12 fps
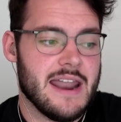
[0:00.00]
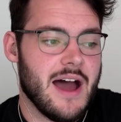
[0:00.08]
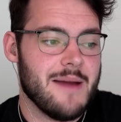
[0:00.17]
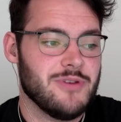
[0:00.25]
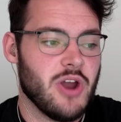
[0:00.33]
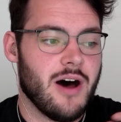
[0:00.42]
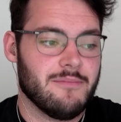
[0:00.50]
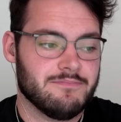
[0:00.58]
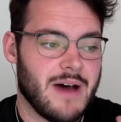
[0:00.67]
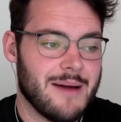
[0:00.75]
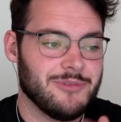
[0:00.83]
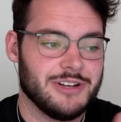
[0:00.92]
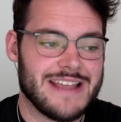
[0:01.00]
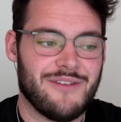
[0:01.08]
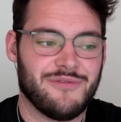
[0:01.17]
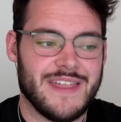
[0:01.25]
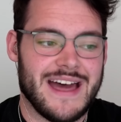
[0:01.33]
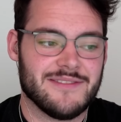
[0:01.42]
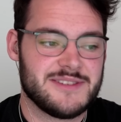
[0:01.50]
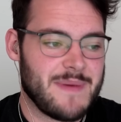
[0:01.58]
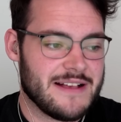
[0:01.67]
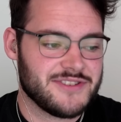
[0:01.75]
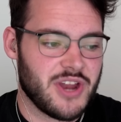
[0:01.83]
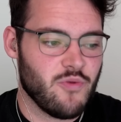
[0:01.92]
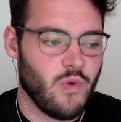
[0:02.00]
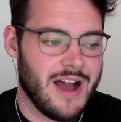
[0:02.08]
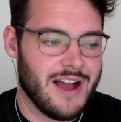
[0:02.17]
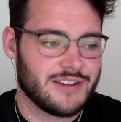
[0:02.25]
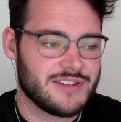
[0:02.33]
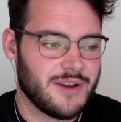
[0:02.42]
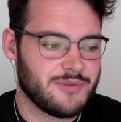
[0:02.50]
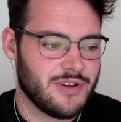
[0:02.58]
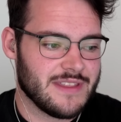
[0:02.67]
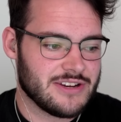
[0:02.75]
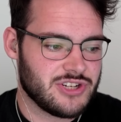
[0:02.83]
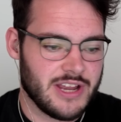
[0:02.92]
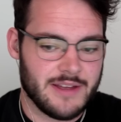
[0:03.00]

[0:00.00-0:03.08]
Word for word: And I'm not, I'm not down for that. Spells don't work. Stop doing that